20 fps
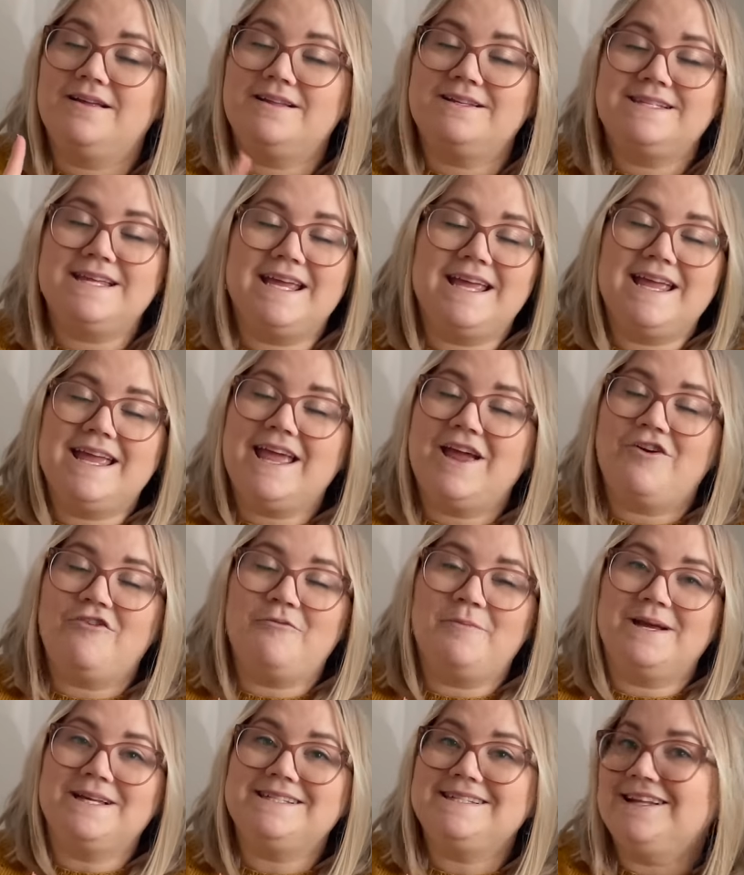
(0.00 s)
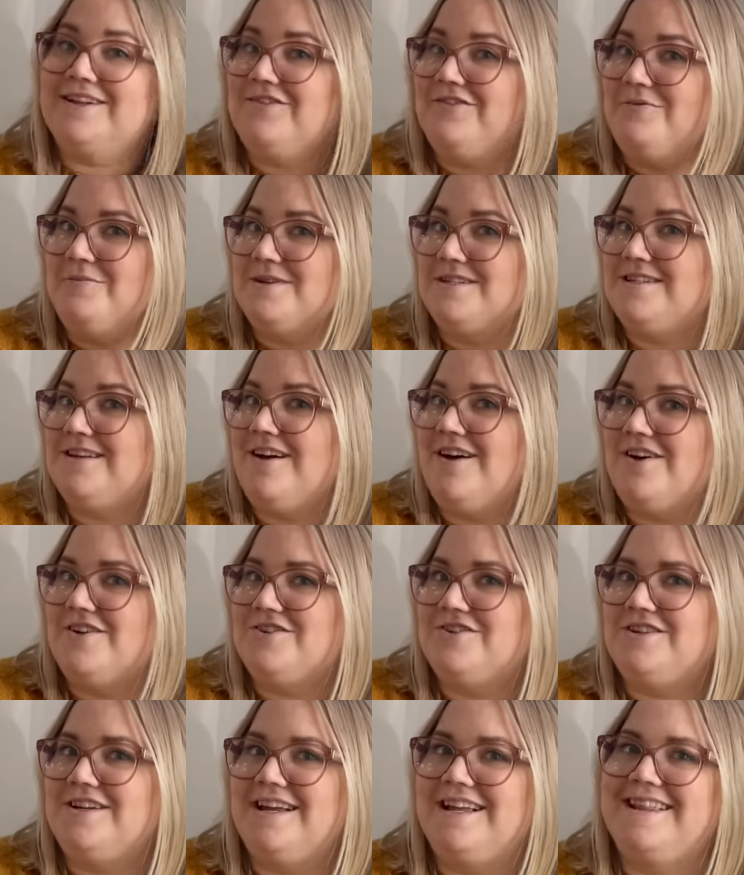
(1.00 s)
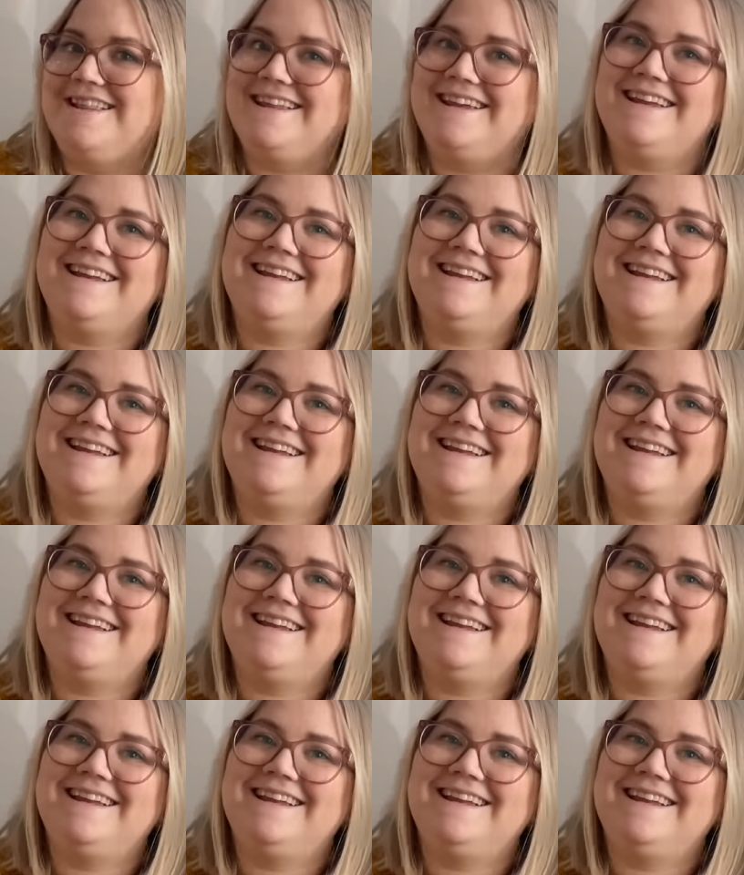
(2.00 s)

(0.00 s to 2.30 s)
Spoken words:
taking care of myself, massage, and